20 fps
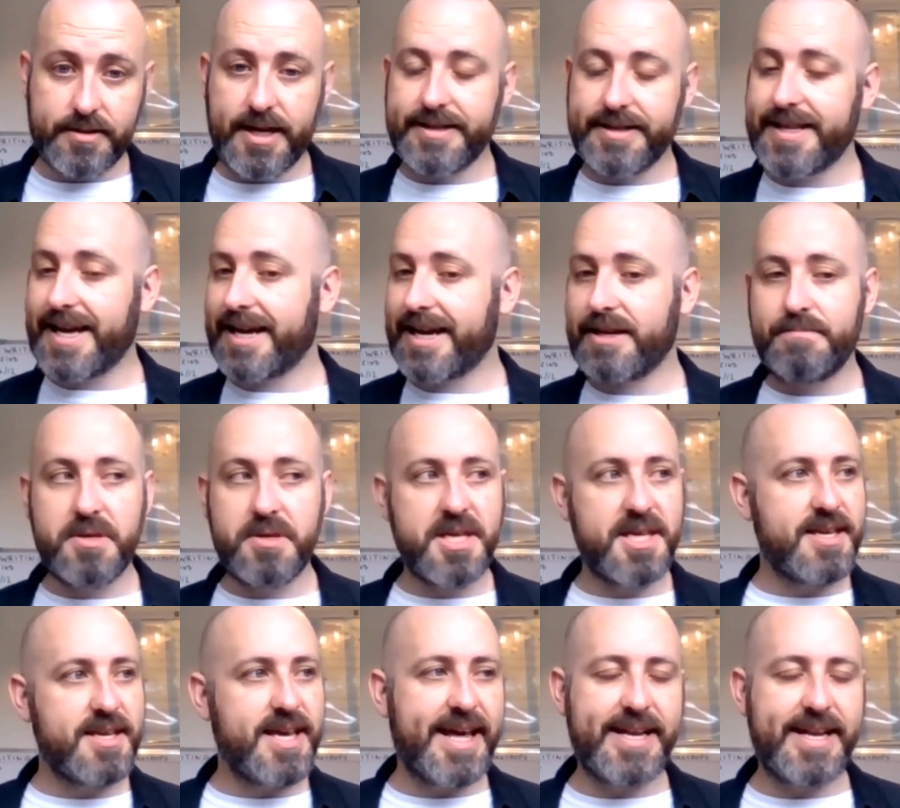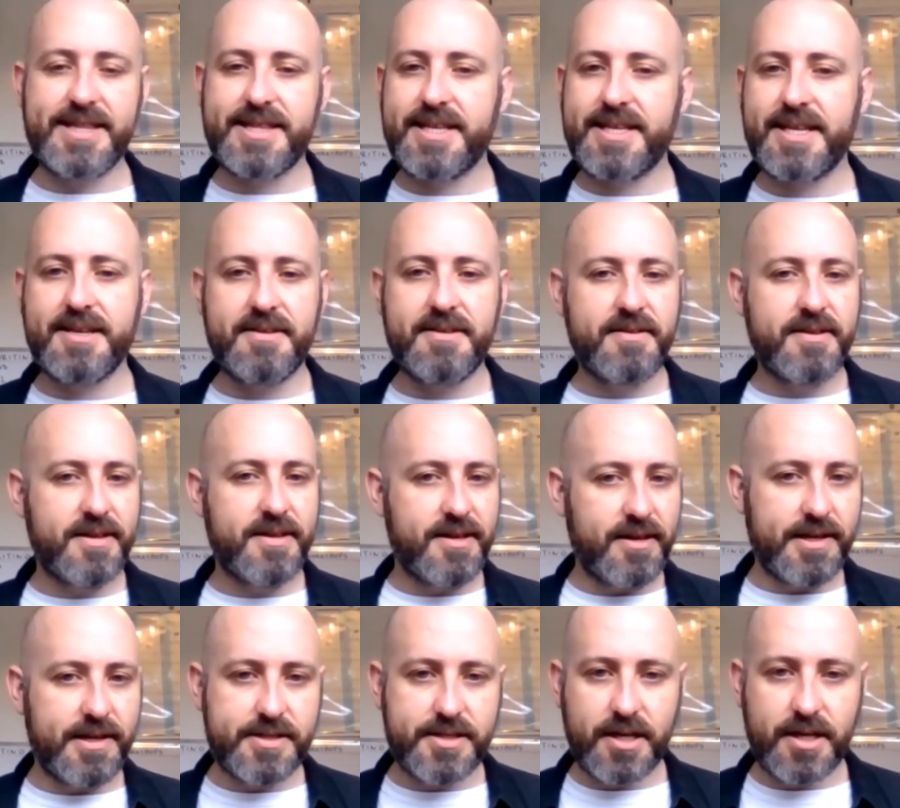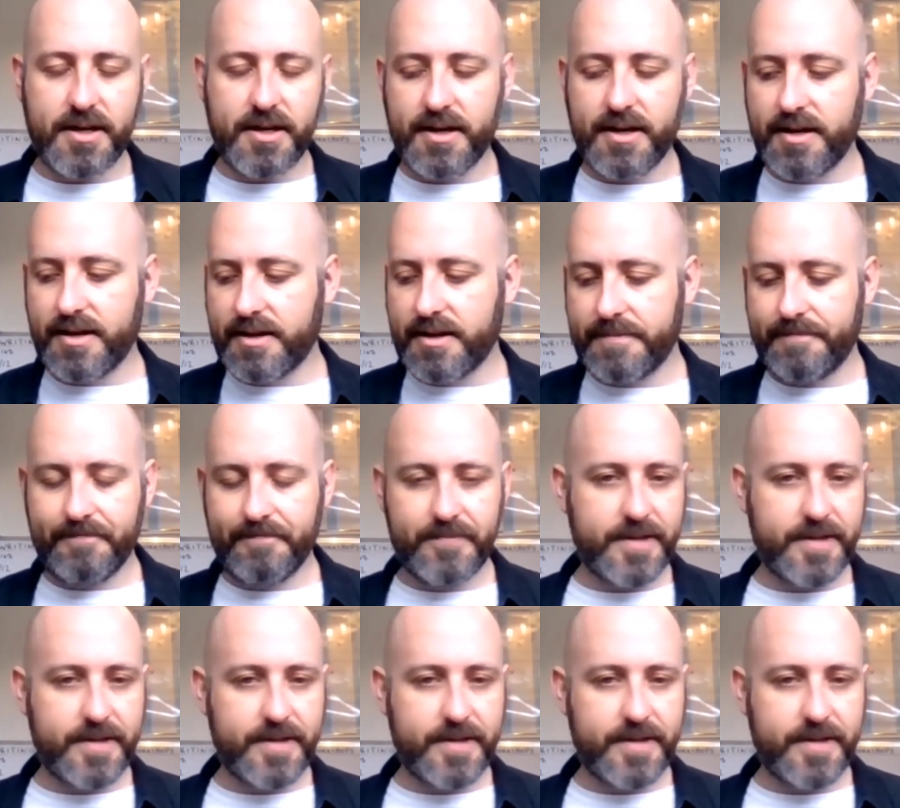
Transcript: And that can be anything internal,